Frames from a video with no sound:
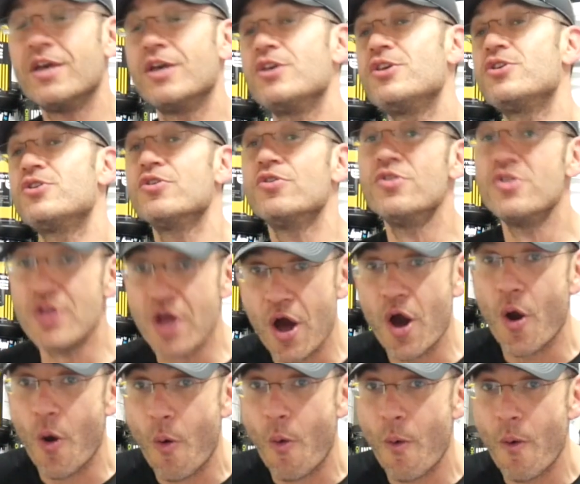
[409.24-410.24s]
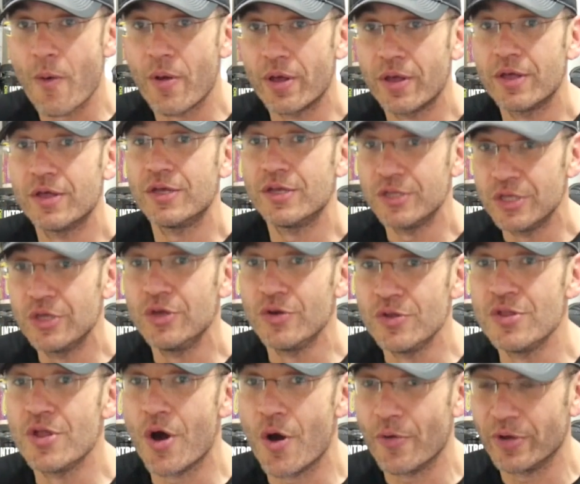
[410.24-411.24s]
you know
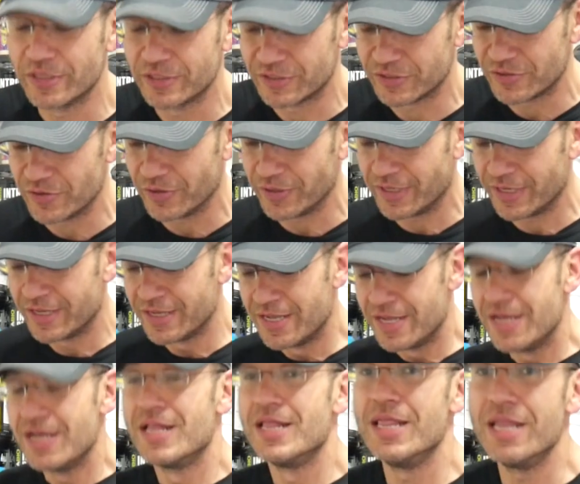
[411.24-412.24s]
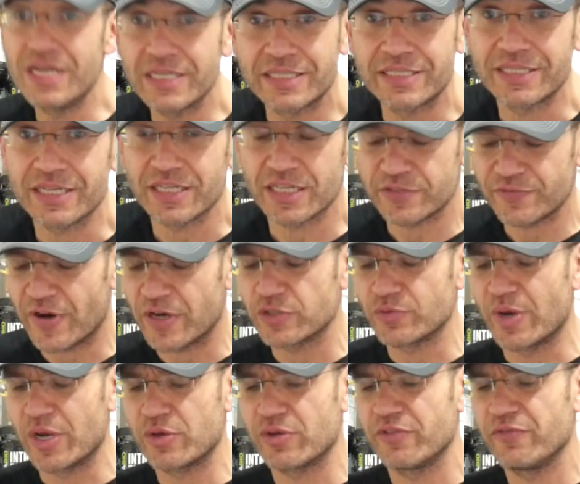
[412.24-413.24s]
it's good. Listen, as far
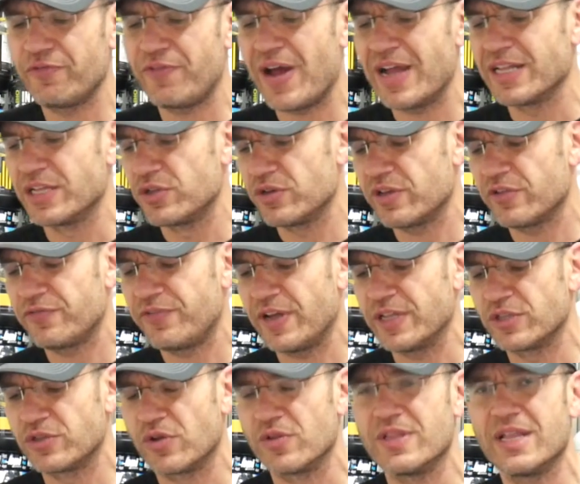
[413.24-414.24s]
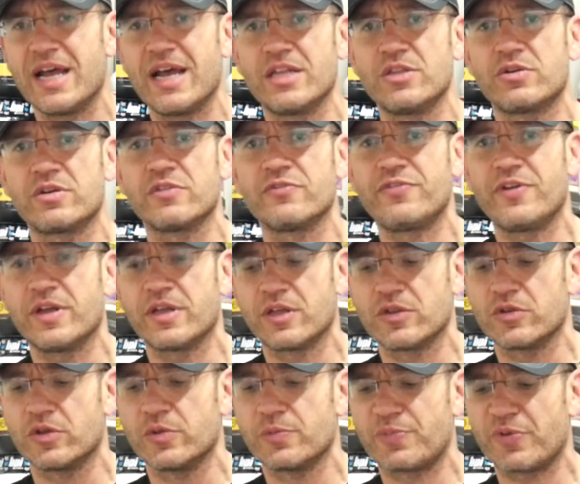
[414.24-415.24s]
as where you can find it online, you can find
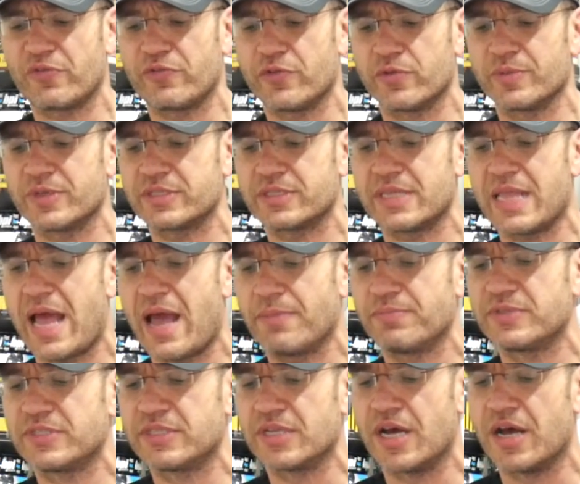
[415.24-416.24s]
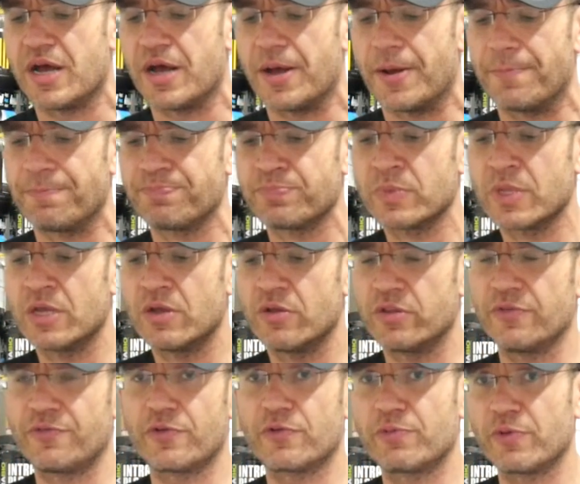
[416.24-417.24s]
it on Performax Labs, on
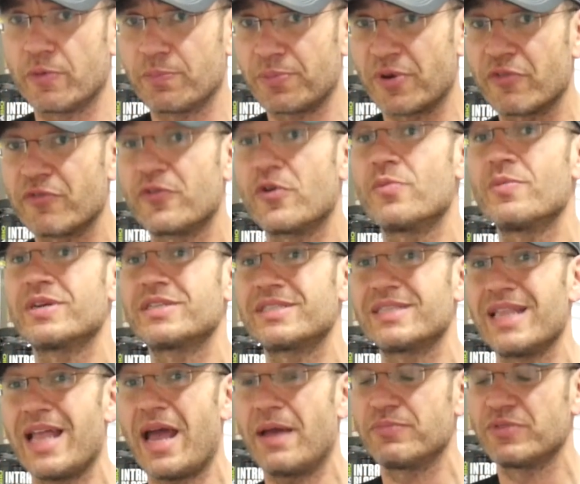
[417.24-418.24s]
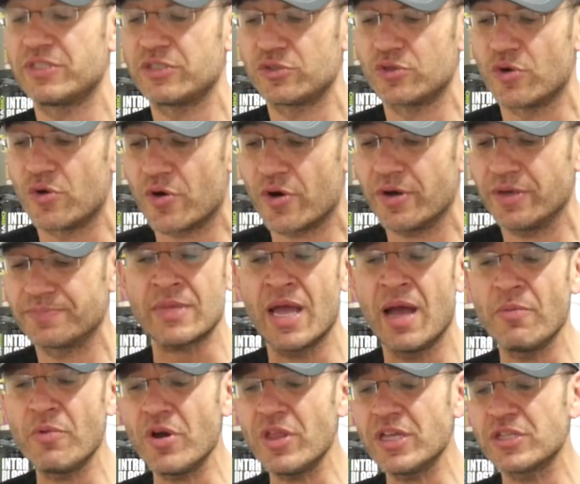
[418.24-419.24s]
the Performax Labs store.
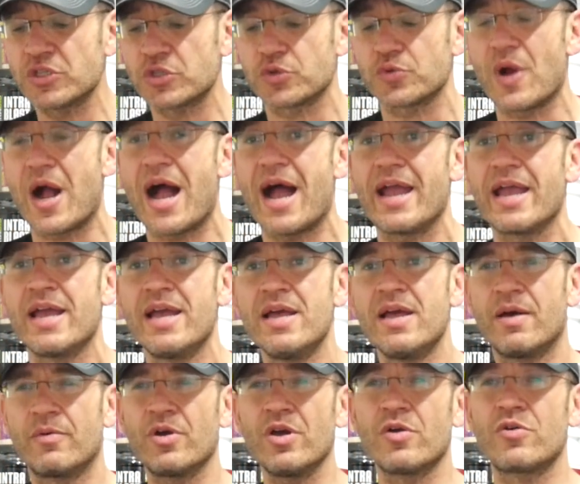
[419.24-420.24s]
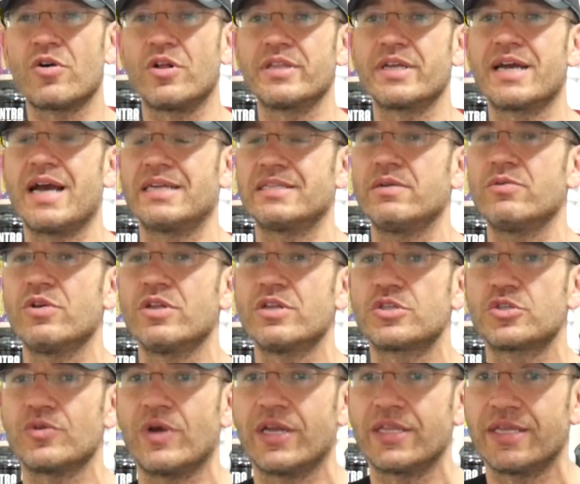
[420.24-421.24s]
I'm gonna call the guys
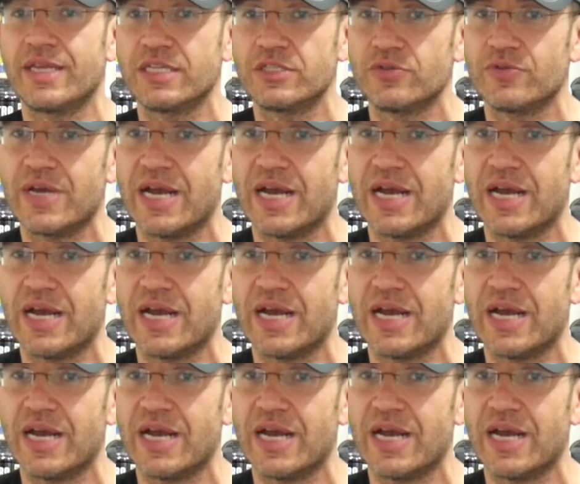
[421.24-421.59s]
and get you